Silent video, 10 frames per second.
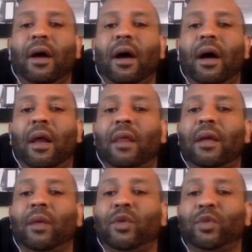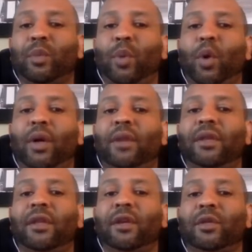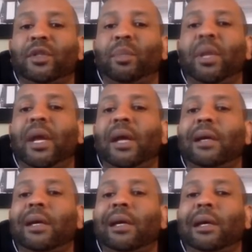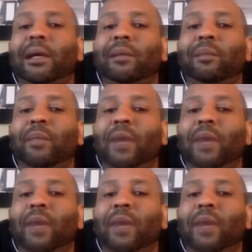Uh, it was reported that there was a plant in